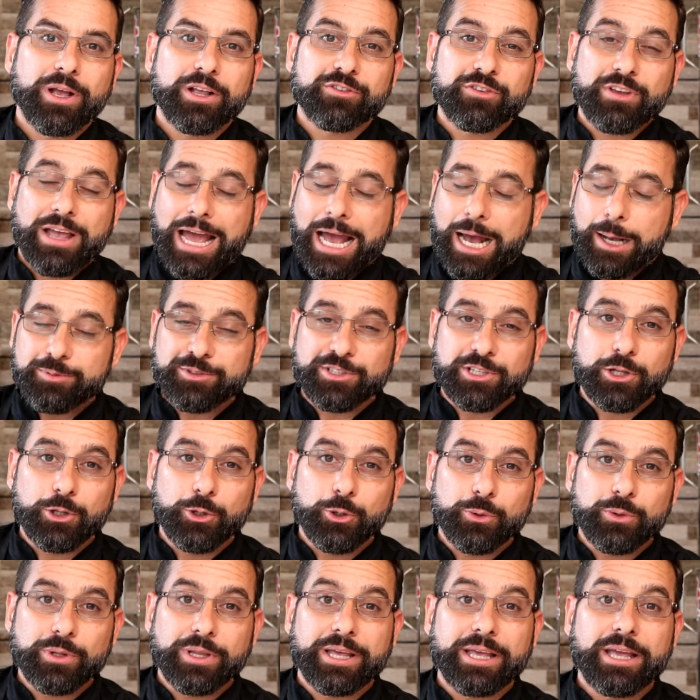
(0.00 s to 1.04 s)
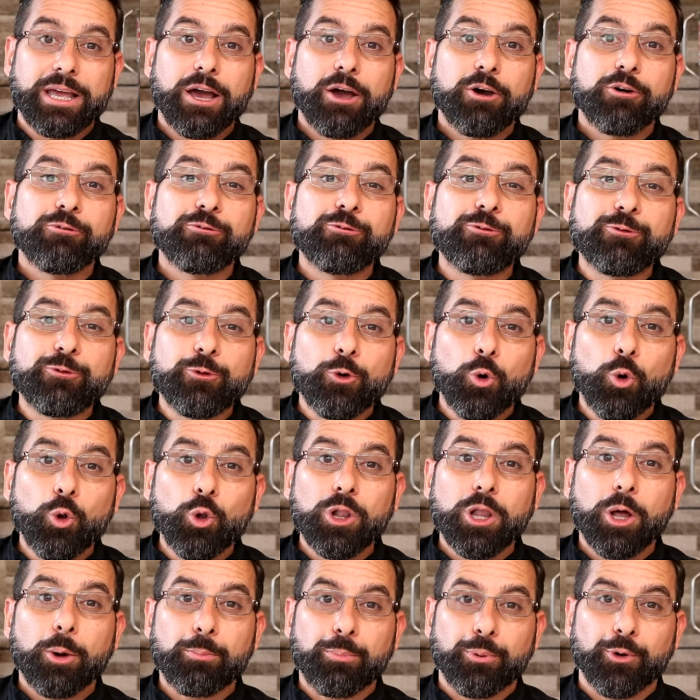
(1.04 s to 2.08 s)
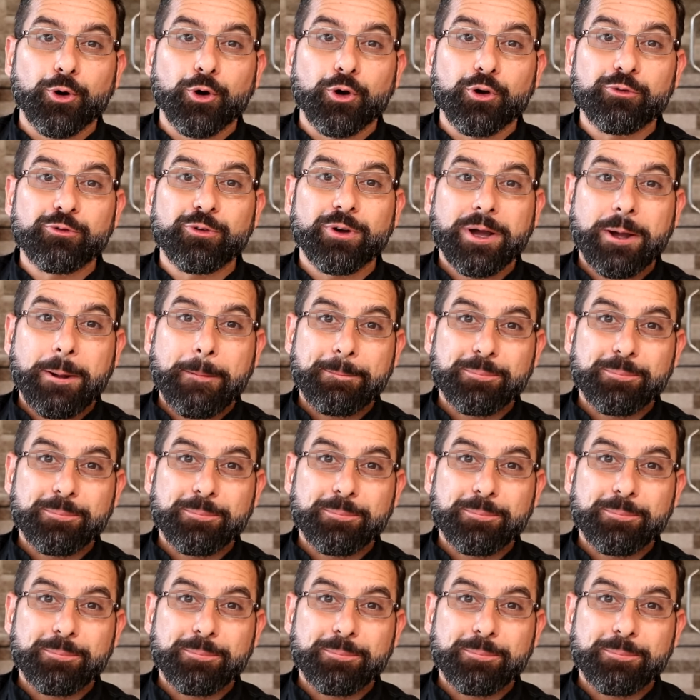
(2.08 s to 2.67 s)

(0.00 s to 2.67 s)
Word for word: It's absolutely foolproof.